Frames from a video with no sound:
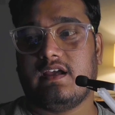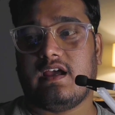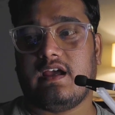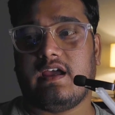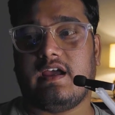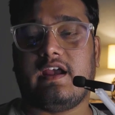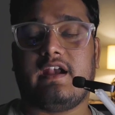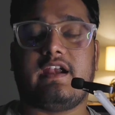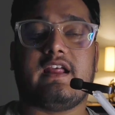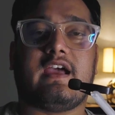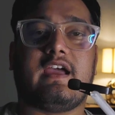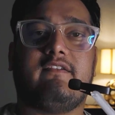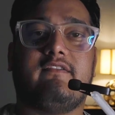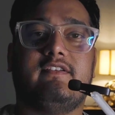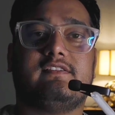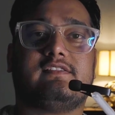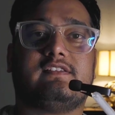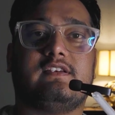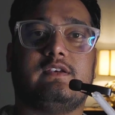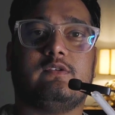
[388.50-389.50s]
And I will
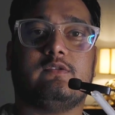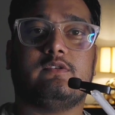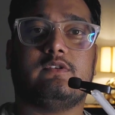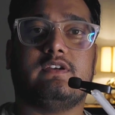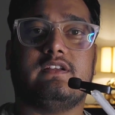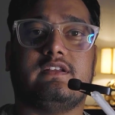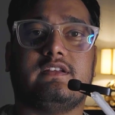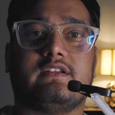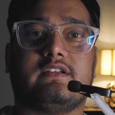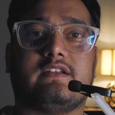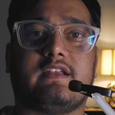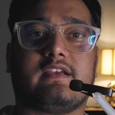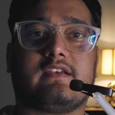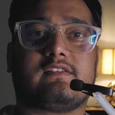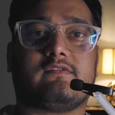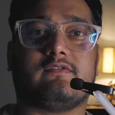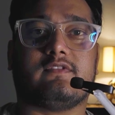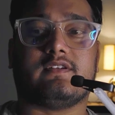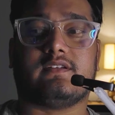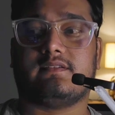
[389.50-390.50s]
see you in the next
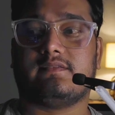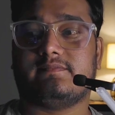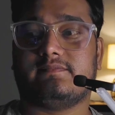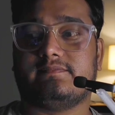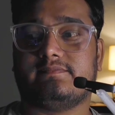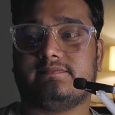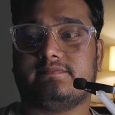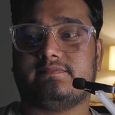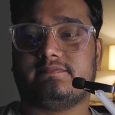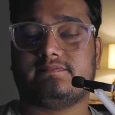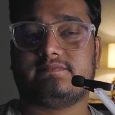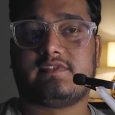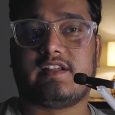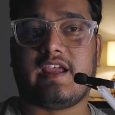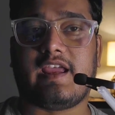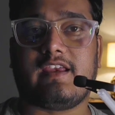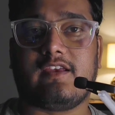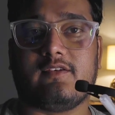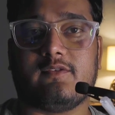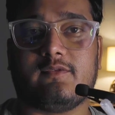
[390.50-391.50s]
one. Thank you.